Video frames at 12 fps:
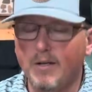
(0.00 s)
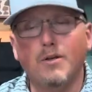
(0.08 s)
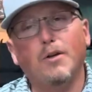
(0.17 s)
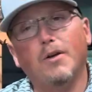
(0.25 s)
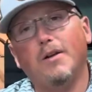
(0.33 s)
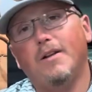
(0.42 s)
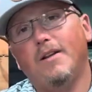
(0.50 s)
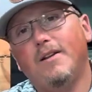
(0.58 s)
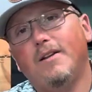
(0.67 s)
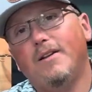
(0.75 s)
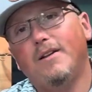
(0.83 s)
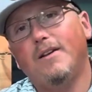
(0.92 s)
Good.
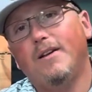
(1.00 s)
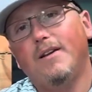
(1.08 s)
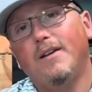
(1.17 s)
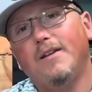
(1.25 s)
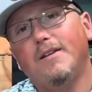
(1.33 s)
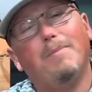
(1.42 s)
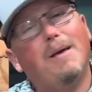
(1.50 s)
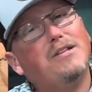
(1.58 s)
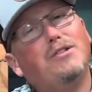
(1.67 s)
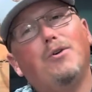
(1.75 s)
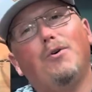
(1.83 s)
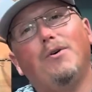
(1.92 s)

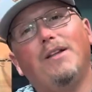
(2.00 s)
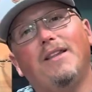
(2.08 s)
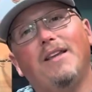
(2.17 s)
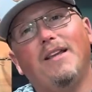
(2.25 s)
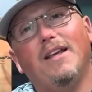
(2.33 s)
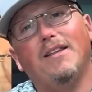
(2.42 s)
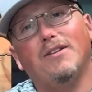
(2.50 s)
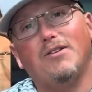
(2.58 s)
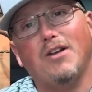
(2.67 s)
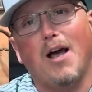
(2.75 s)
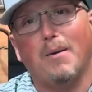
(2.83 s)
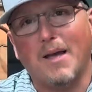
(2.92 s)
Best tool in the
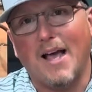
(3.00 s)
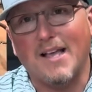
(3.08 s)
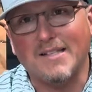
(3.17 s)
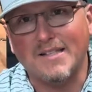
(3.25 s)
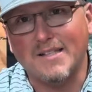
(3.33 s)
shop, guys, is